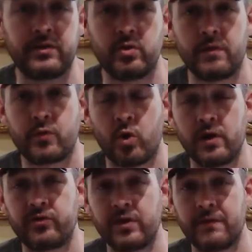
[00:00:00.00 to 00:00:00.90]
to you, of
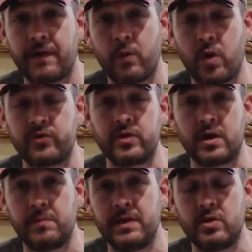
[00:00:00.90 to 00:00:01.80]
course, if I wasn't
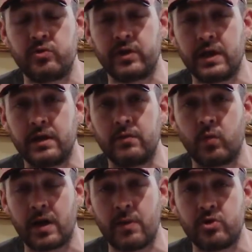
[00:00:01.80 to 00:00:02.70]
going to be using it,
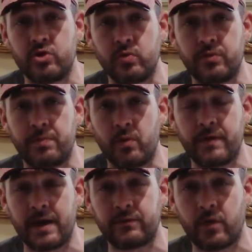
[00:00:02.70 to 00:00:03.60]
what I would do with
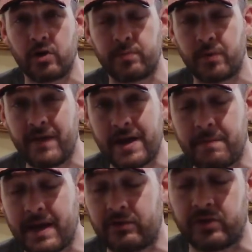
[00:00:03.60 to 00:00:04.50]
as far as Boveda
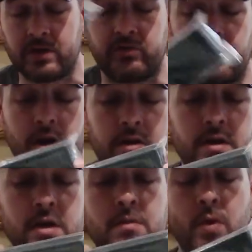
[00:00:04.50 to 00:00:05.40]
bags are concerned.
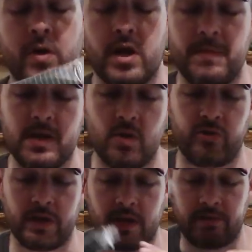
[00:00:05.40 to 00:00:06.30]
But we're going to be
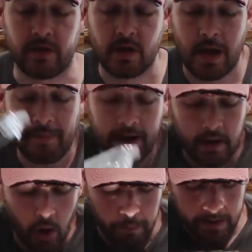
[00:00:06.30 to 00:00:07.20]
using this. I'm not
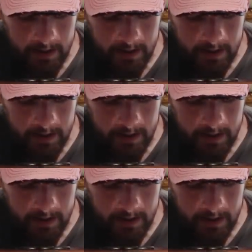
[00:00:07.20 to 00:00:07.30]
going to open